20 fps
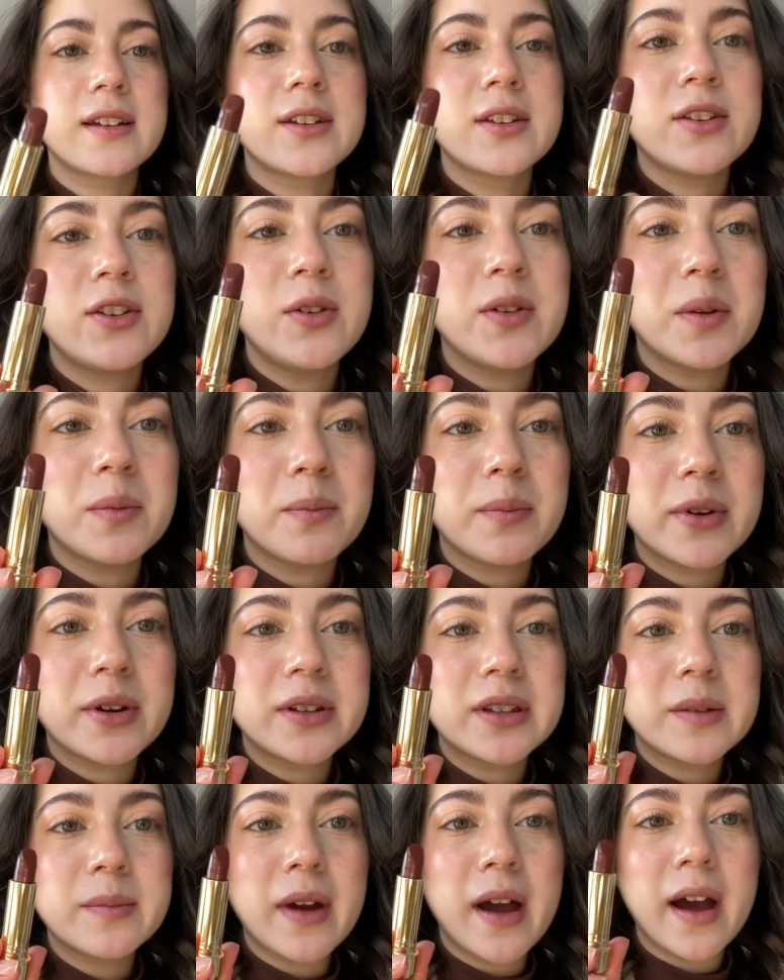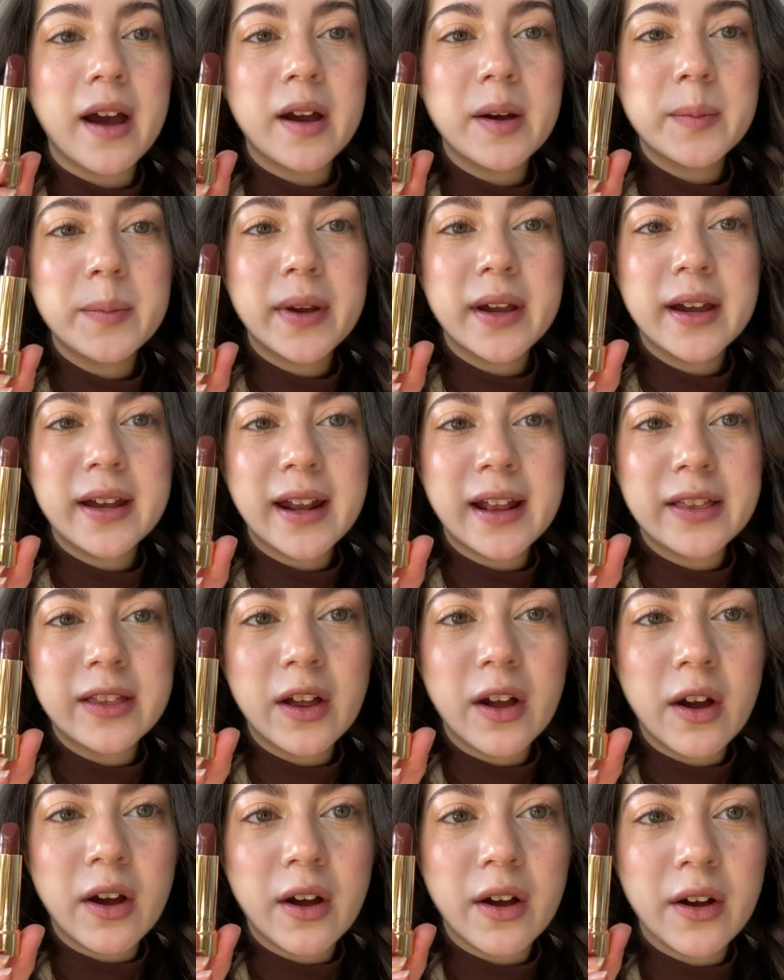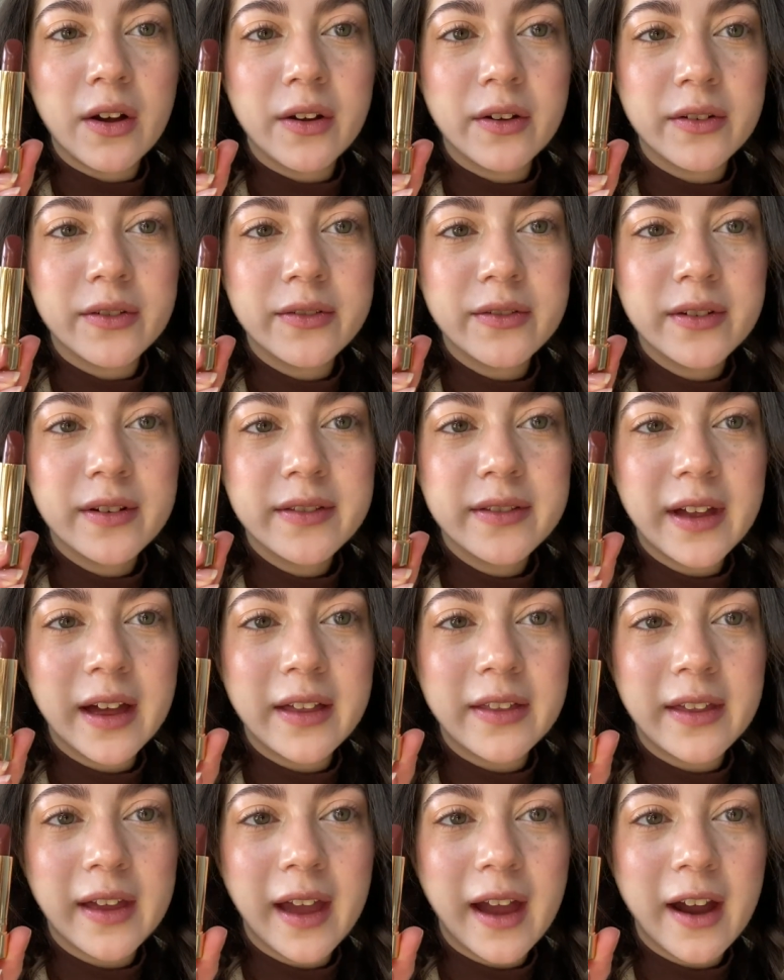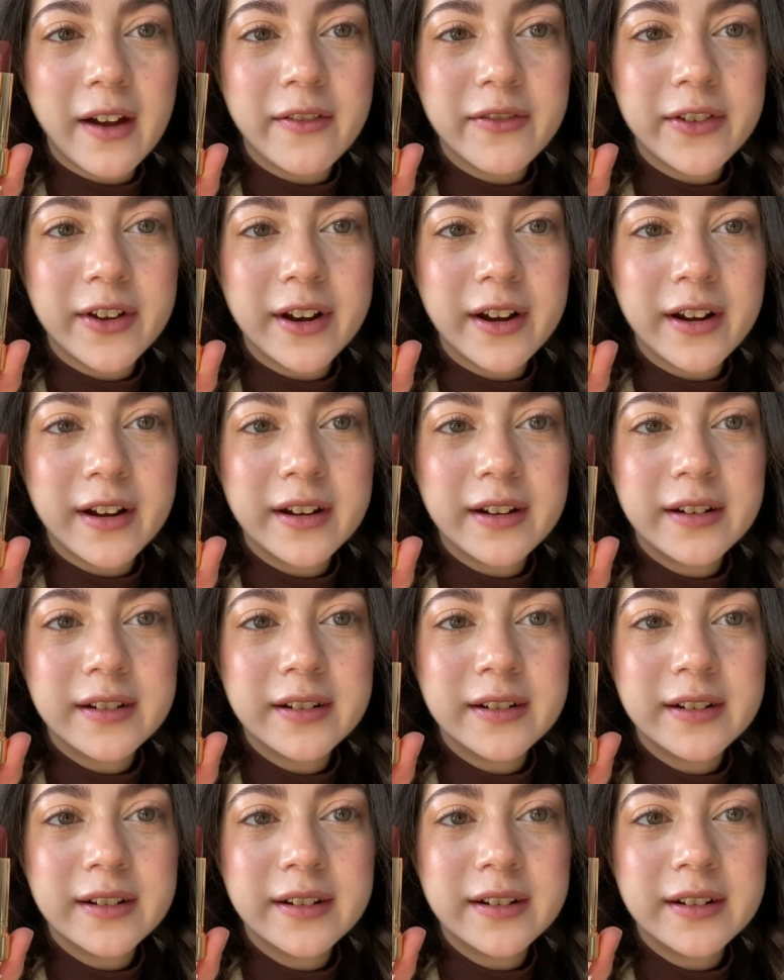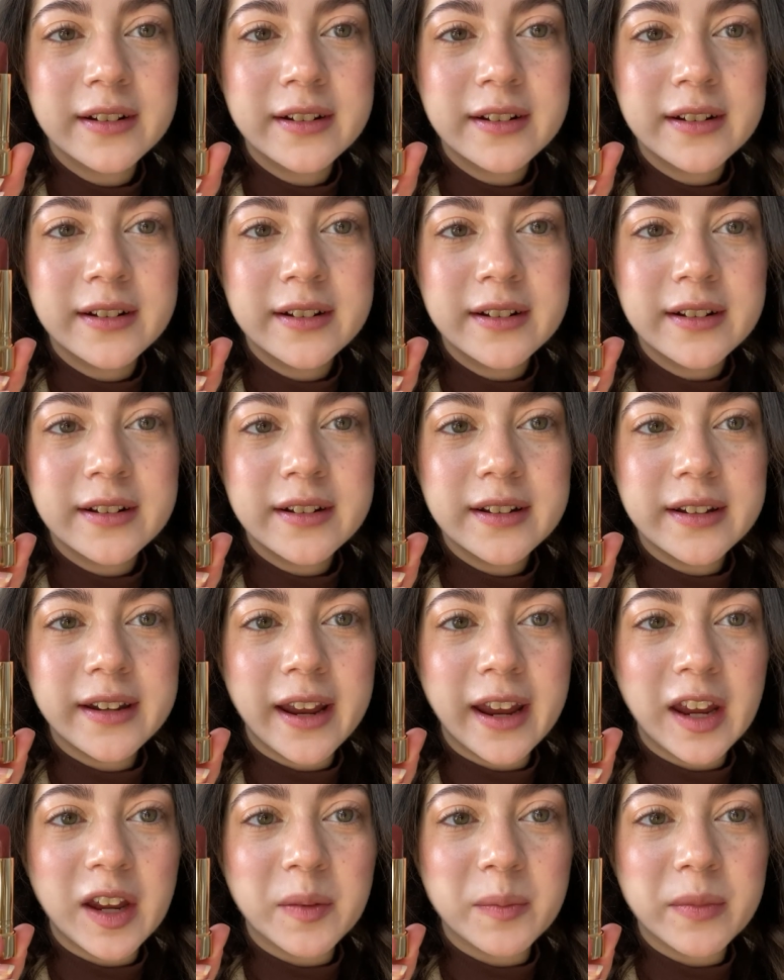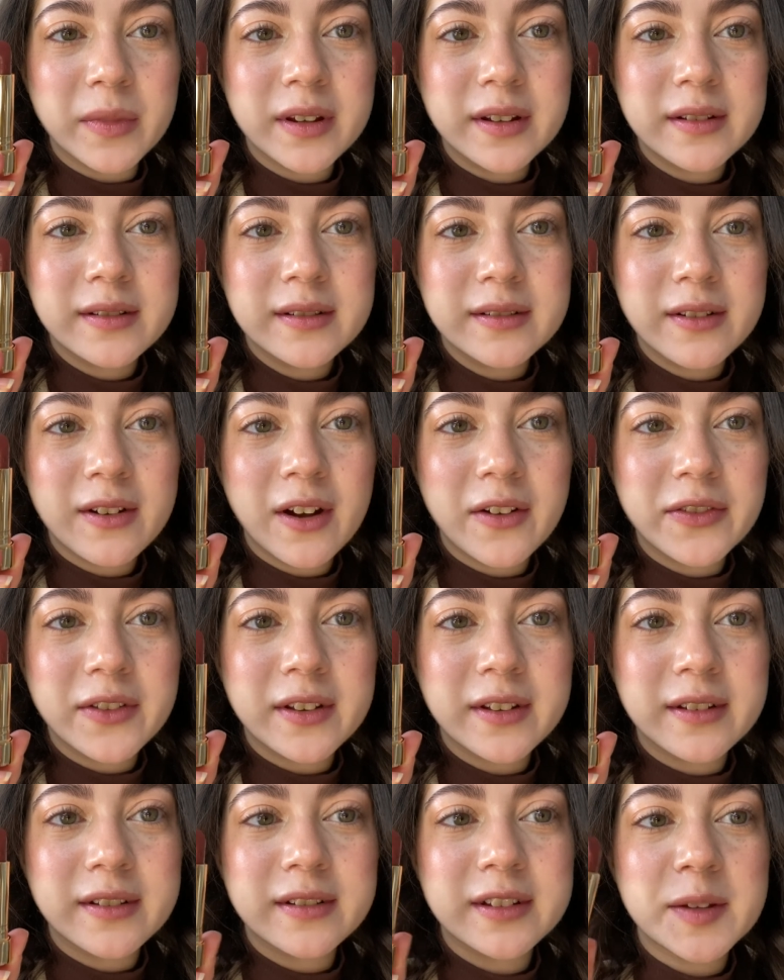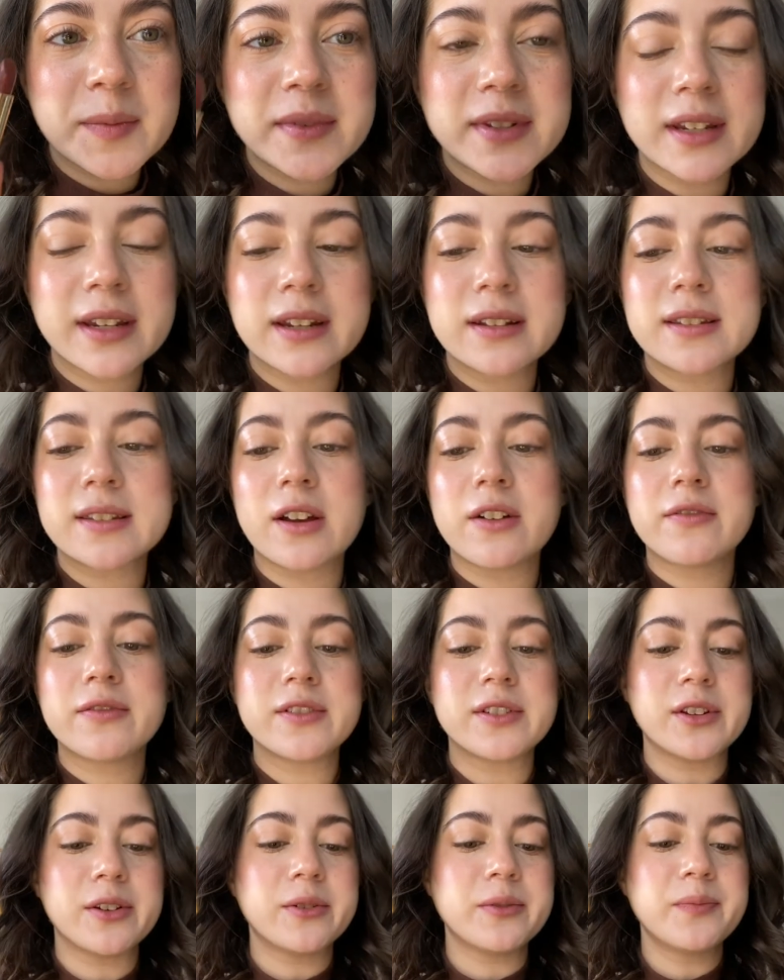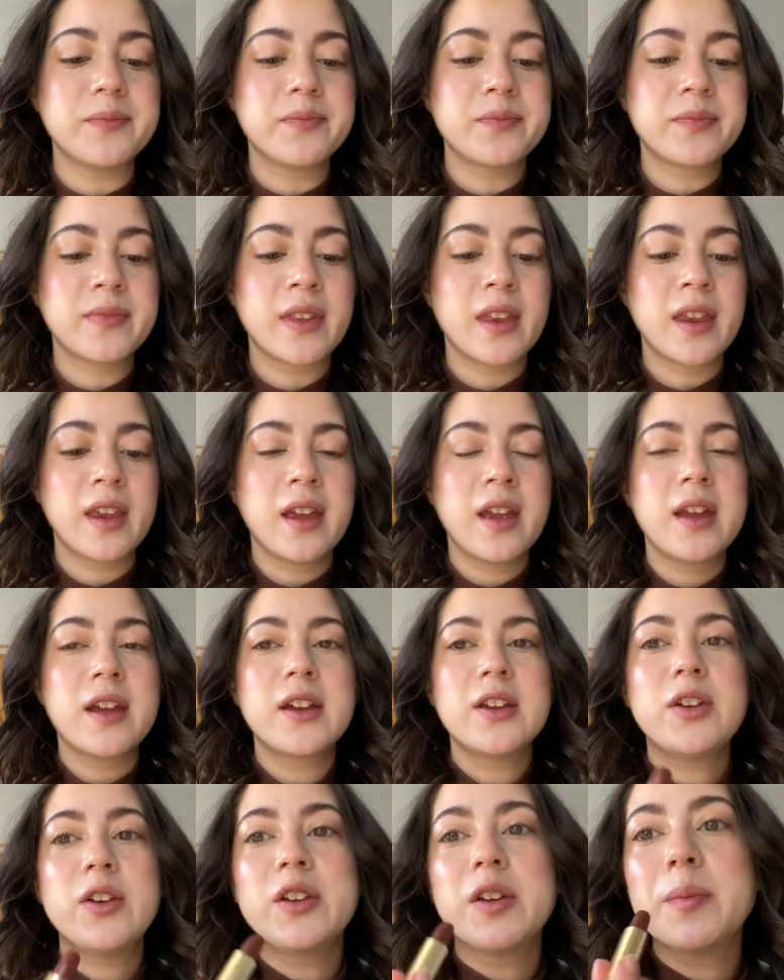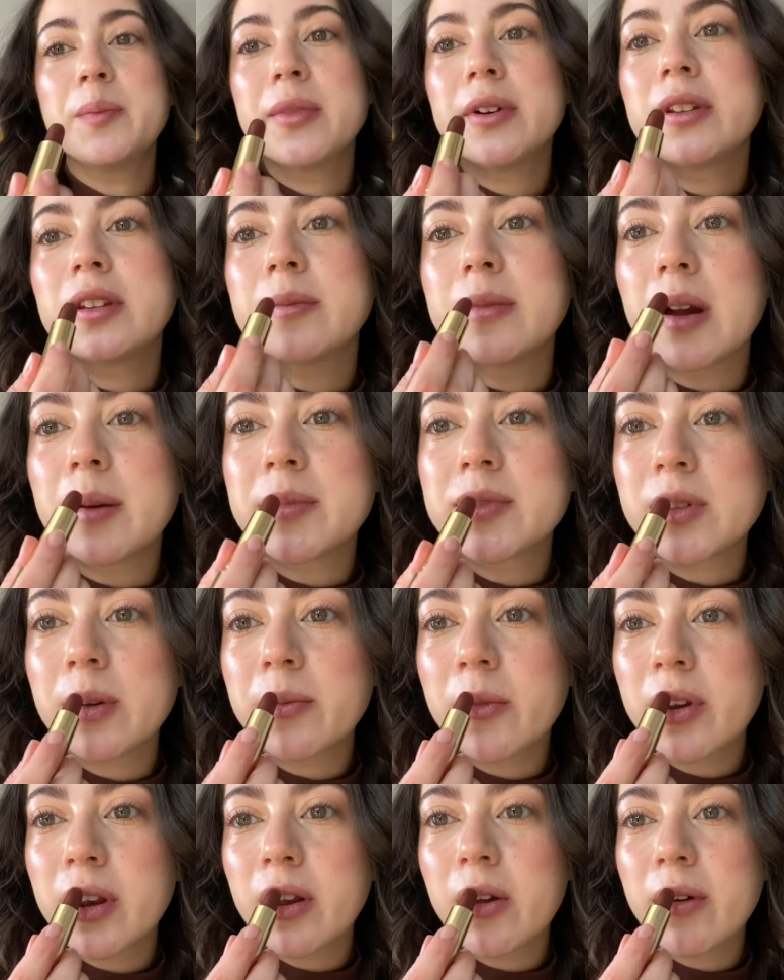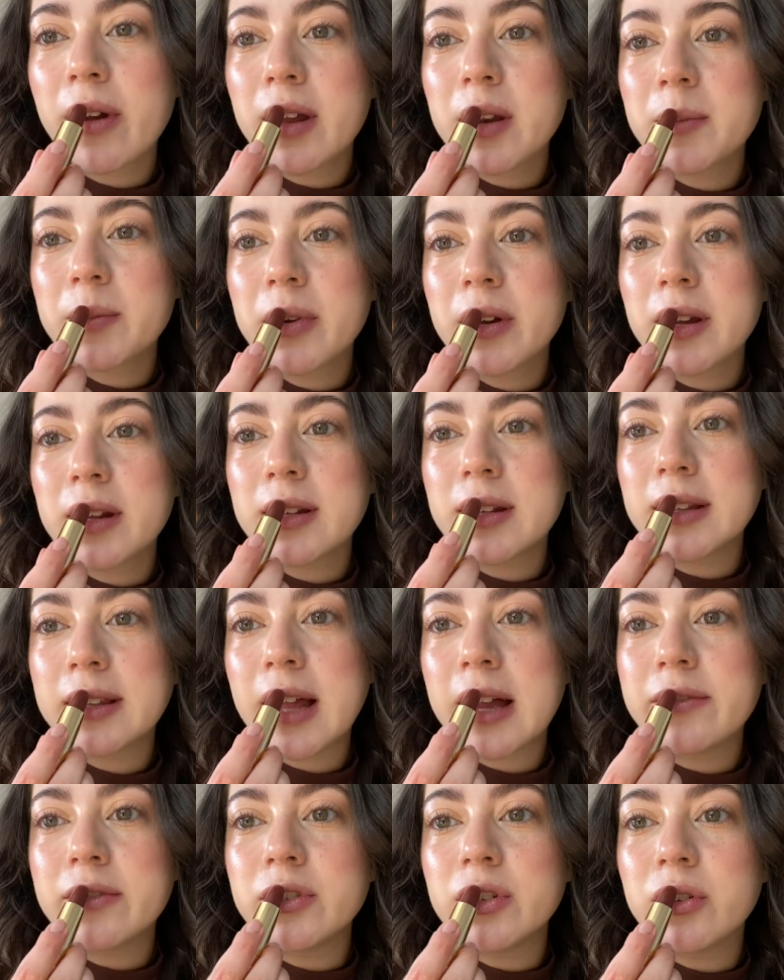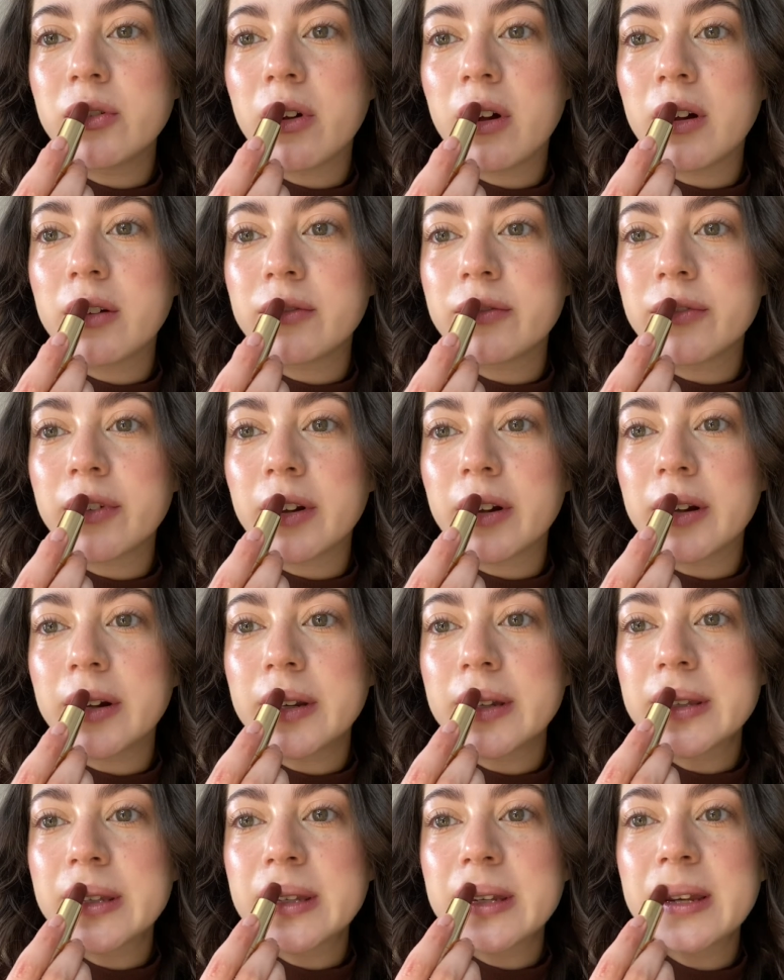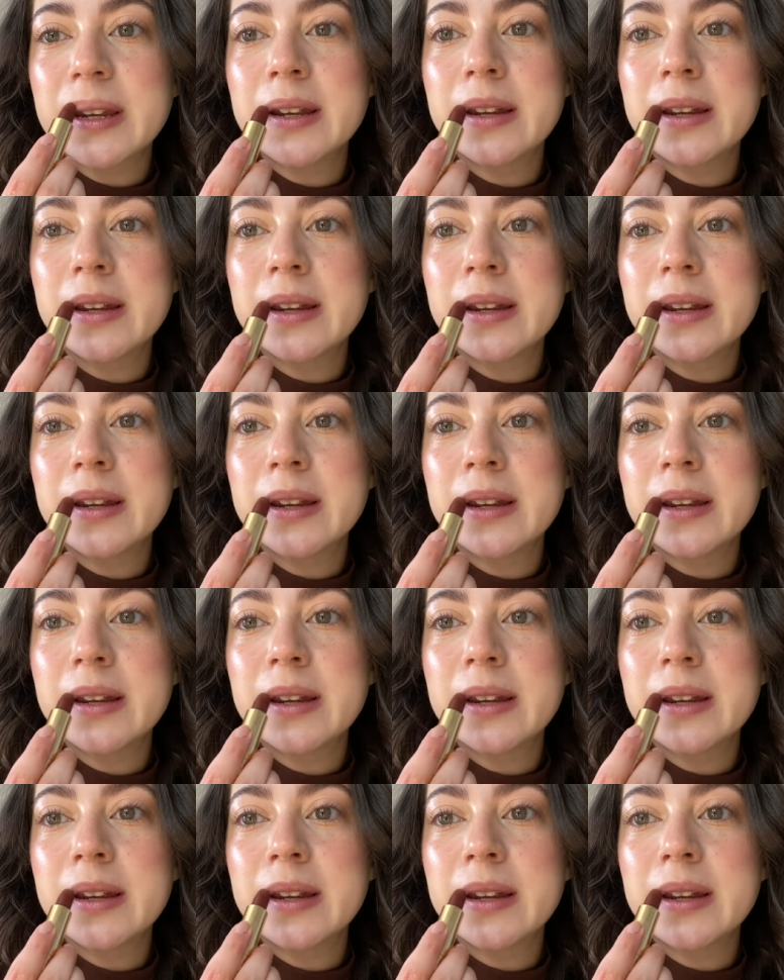you can build them up. I love that they have their name on the lipstick itself too. You can build them up. So I'm gonna go ahead and put Lavenue on first.